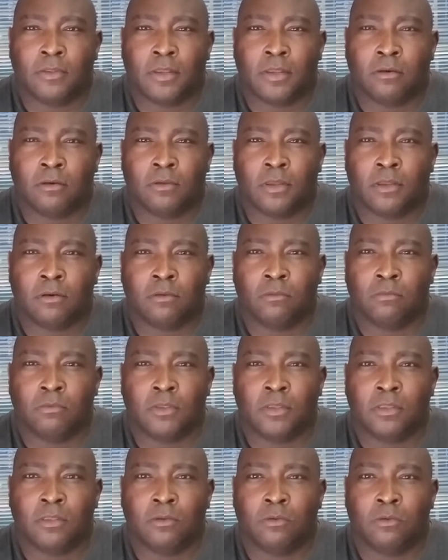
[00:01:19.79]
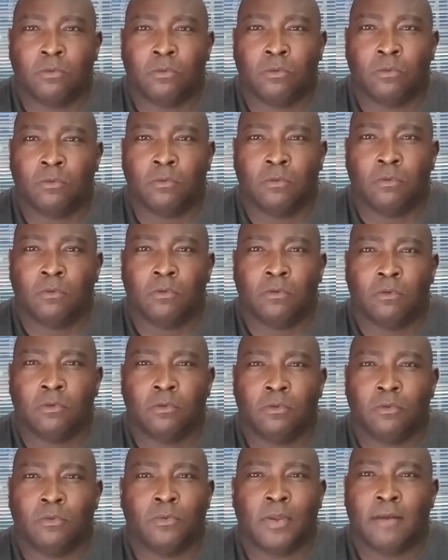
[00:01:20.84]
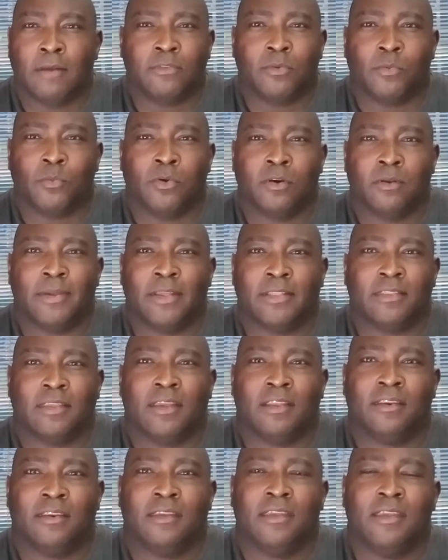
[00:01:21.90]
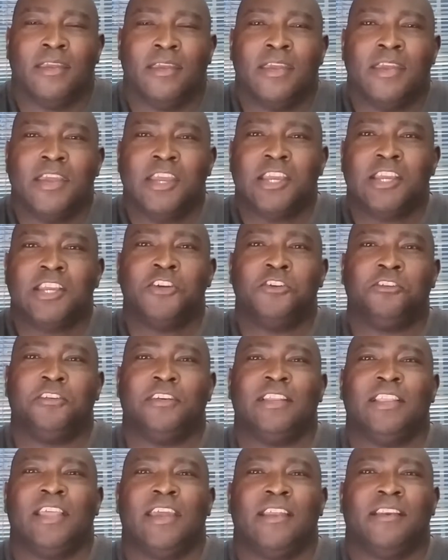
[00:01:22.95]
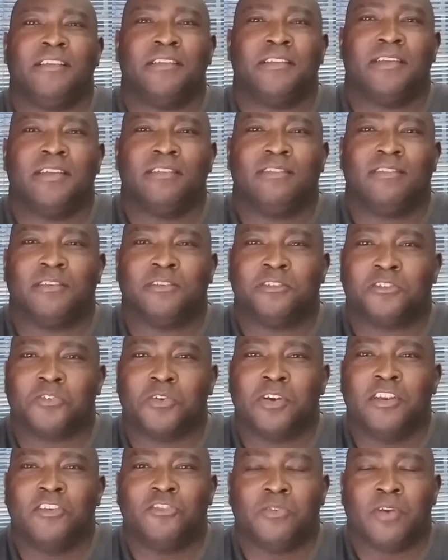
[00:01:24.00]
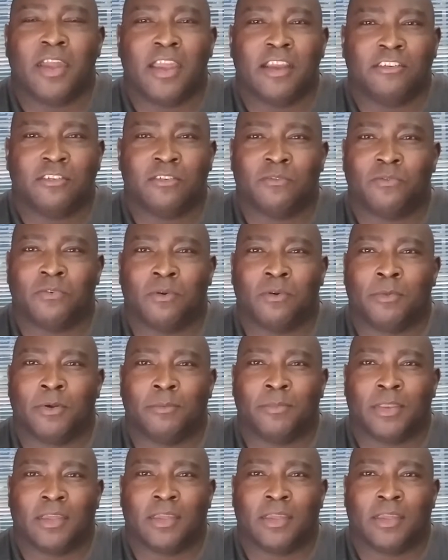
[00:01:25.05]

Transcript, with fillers: I don't, I don't think you you have to worry about that usually that gets a strange reaction from them.